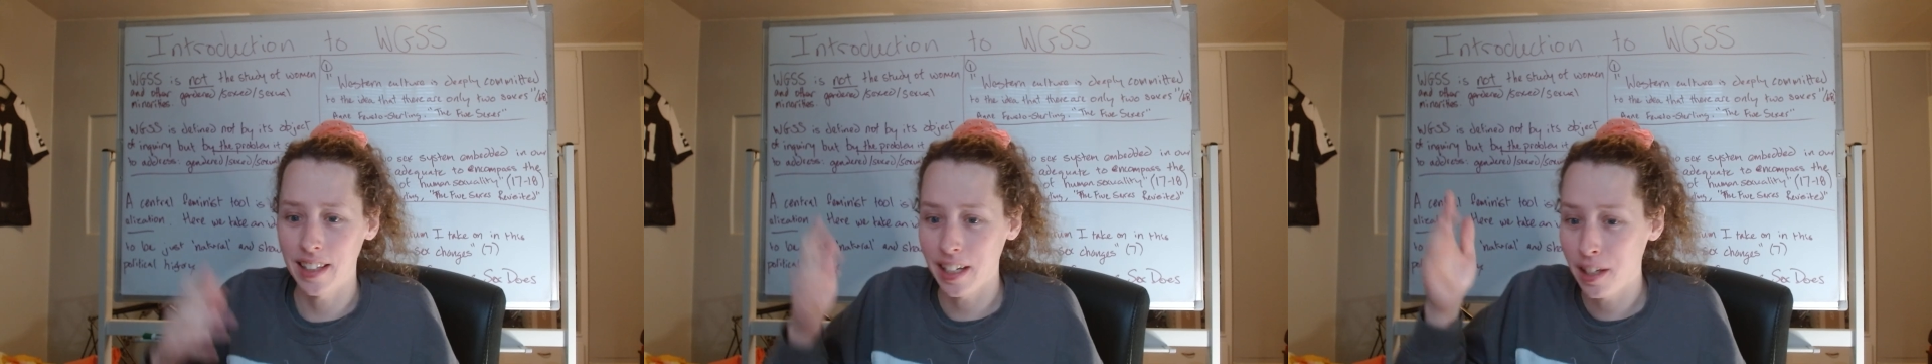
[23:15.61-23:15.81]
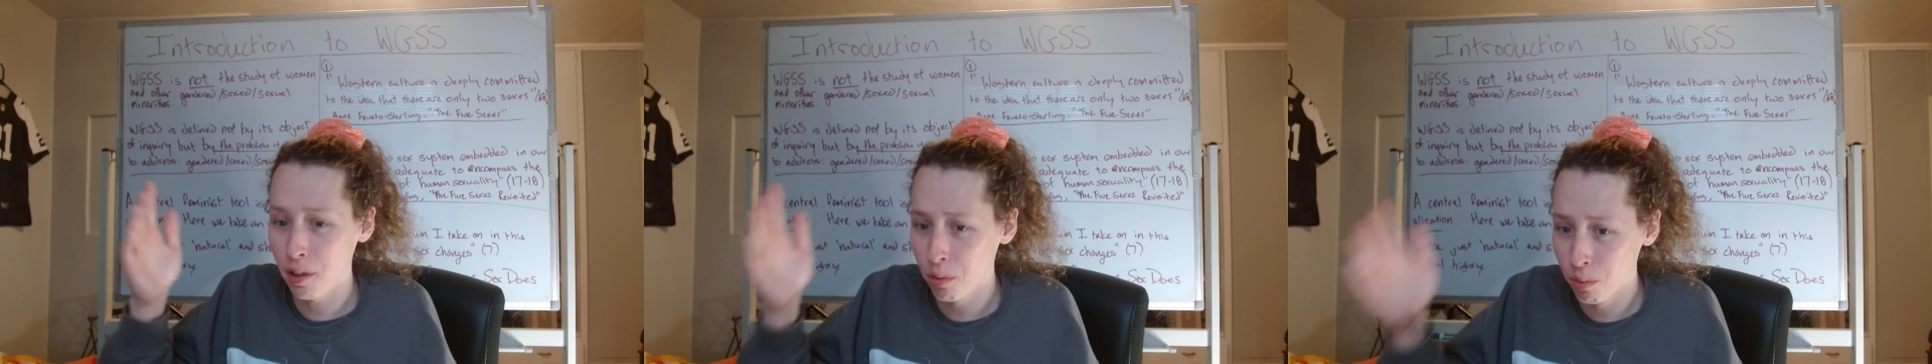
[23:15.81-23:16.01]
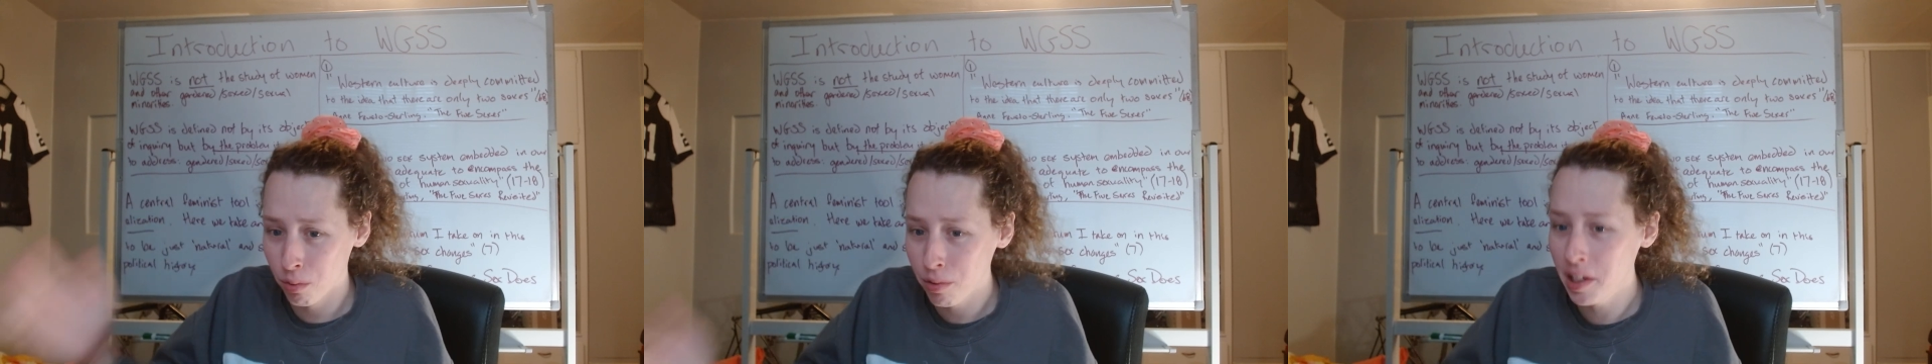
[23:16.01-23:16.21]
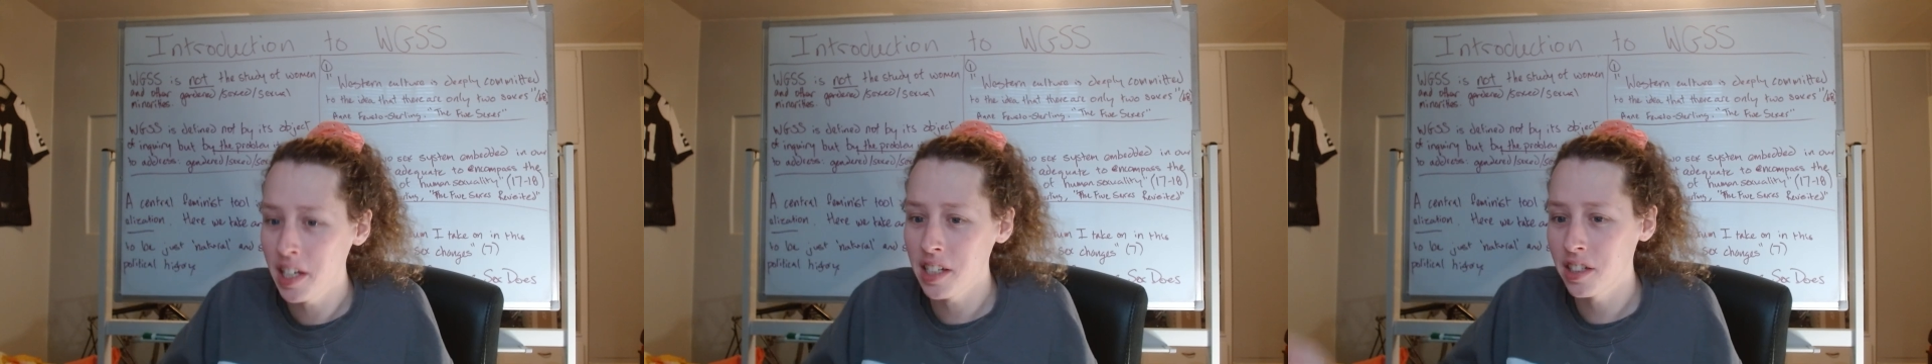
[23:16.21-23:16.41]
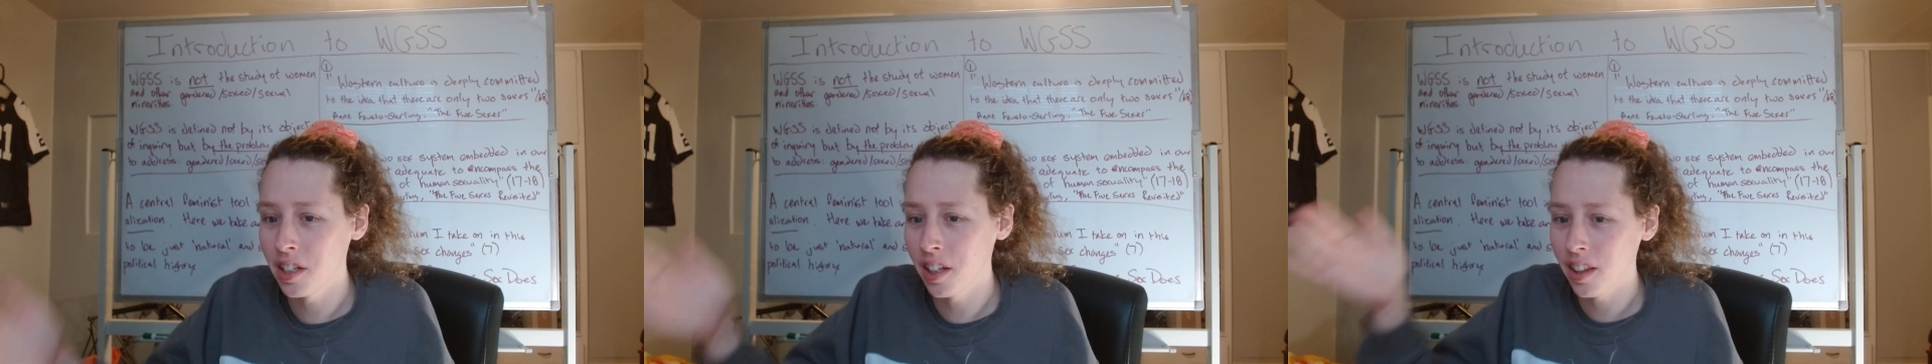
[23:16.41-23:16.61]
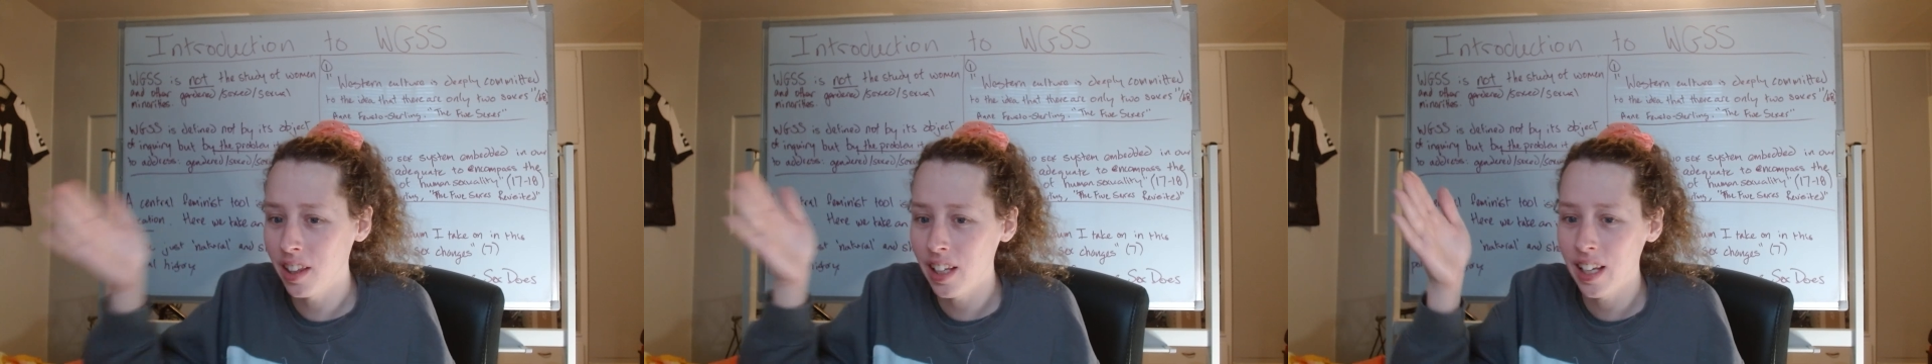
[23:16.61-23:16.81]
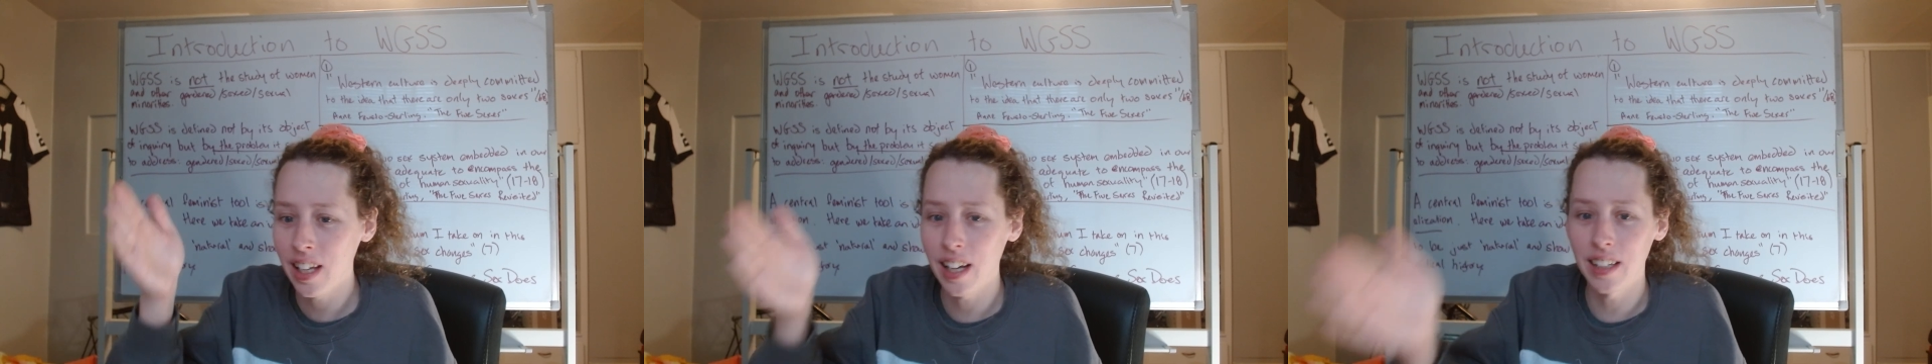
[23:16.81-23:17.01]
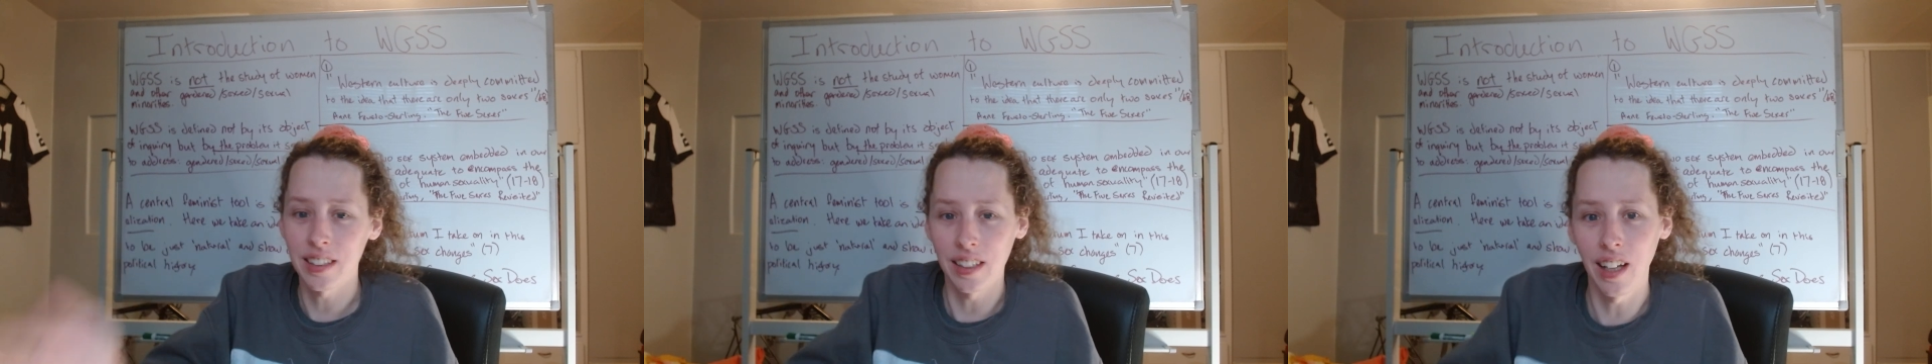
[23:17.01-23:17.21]
can rigidly
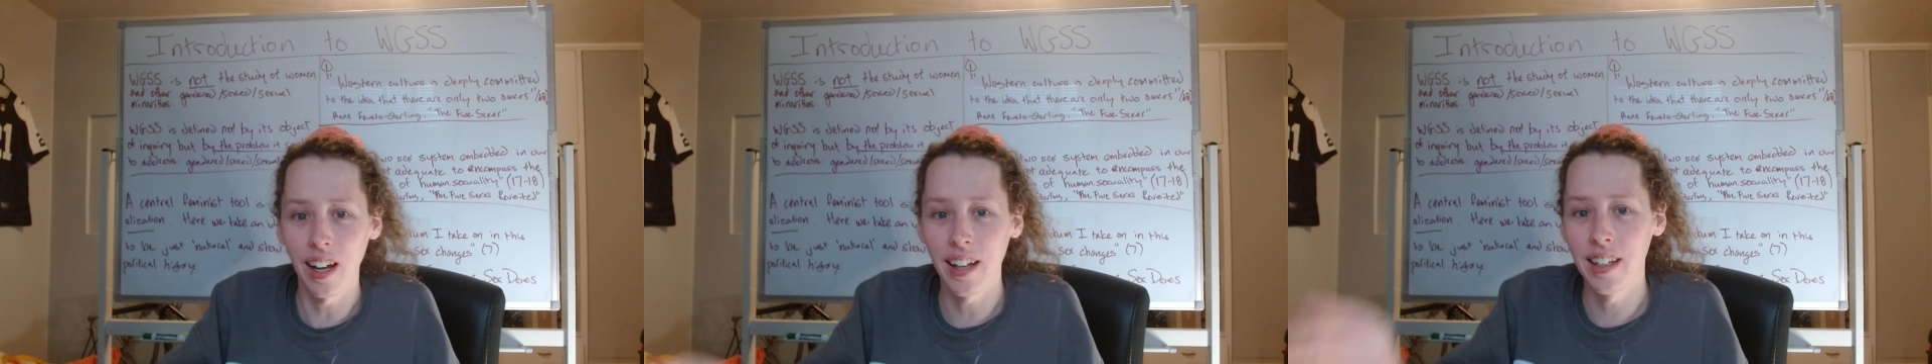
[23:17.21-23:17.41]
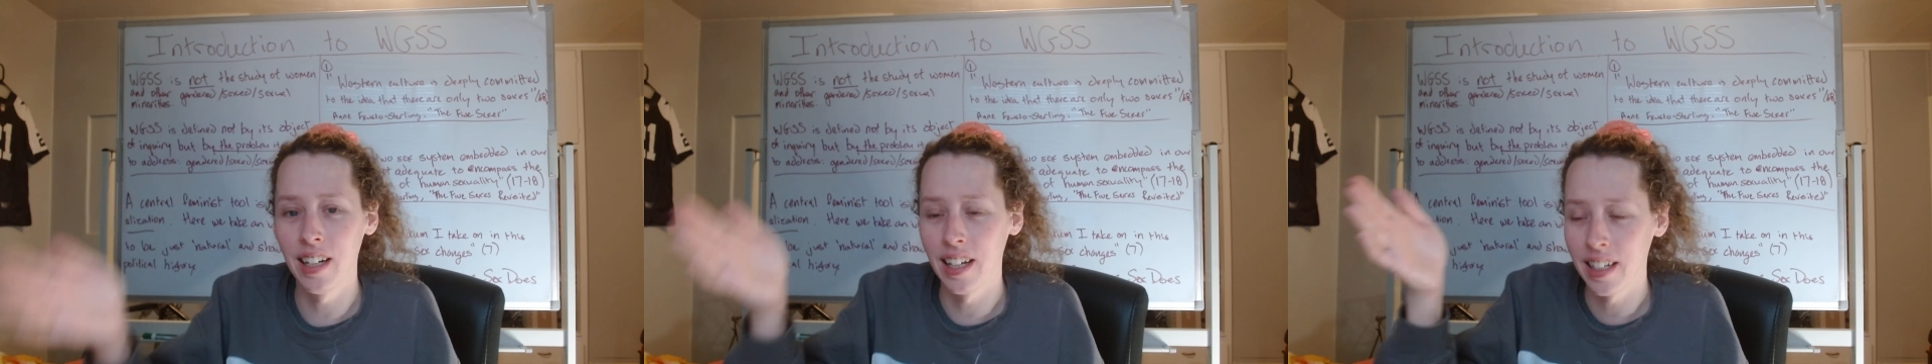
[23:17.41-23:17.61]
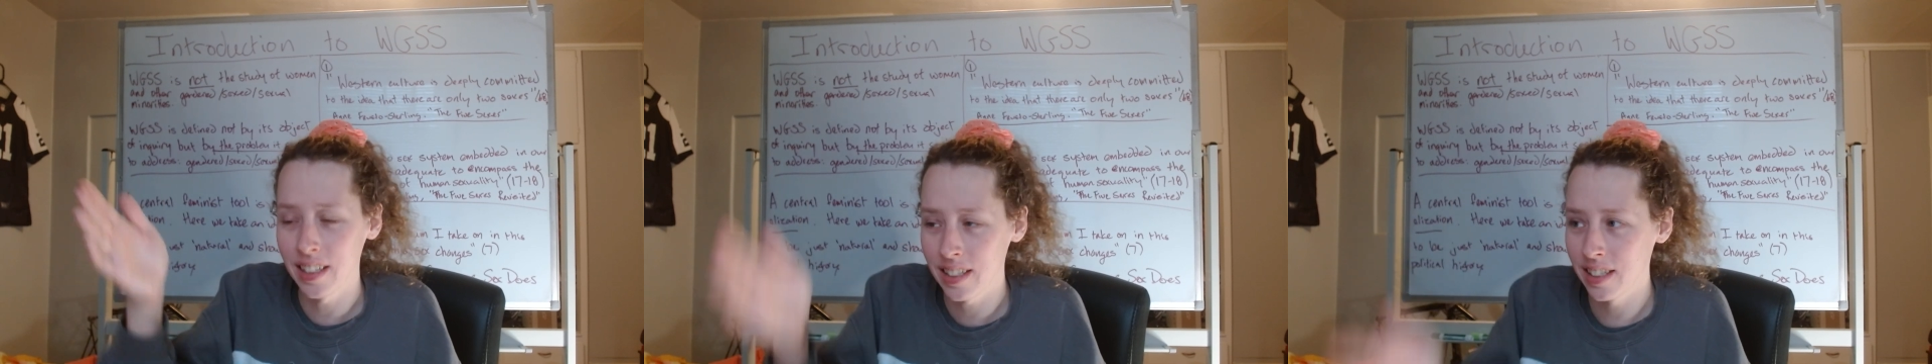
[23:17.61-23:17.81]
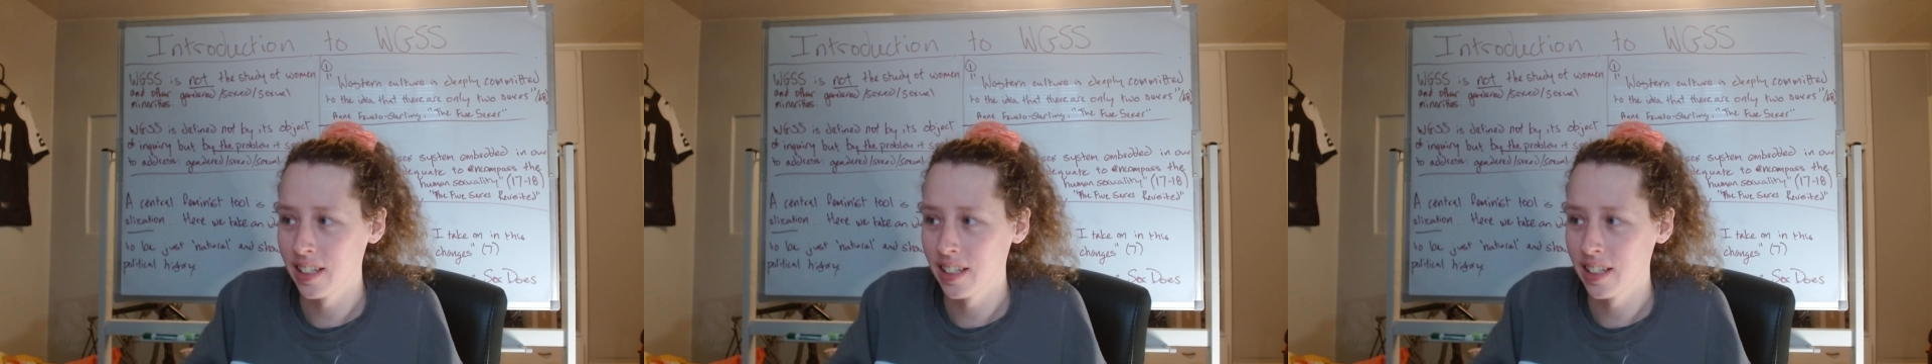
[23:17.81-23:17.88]
assign it